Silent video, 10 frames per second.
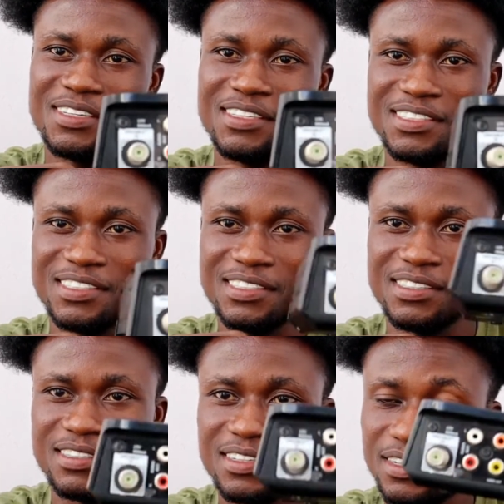Into
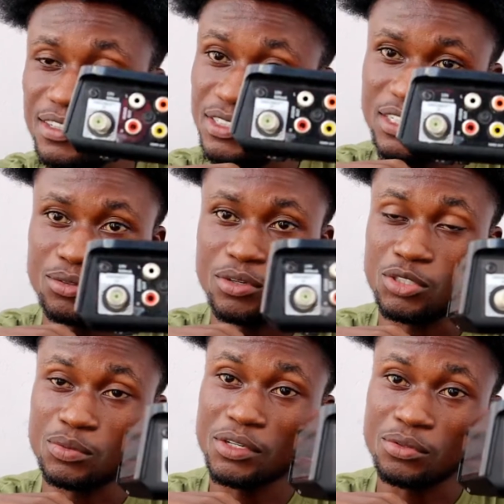say what
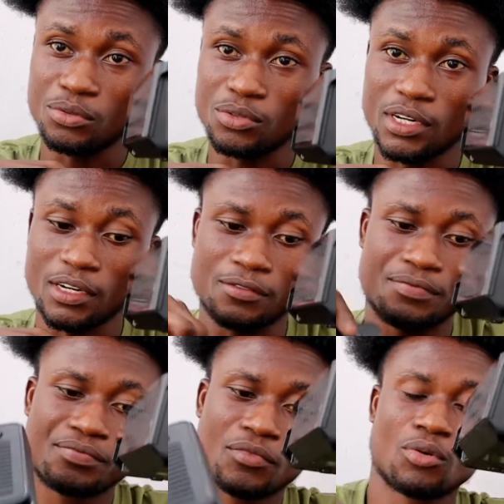Explora decoder.
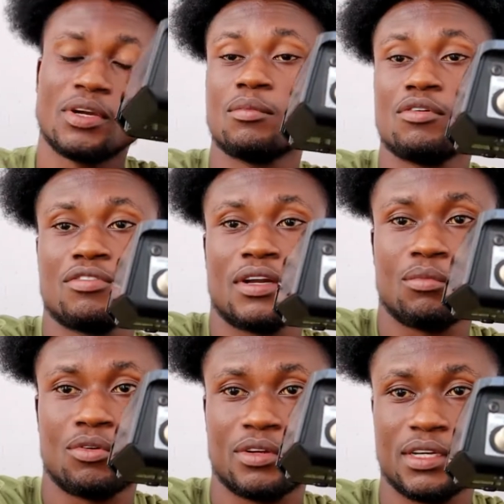Can you father
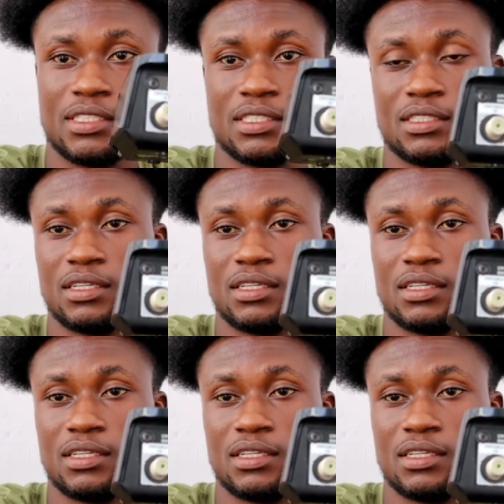connect it?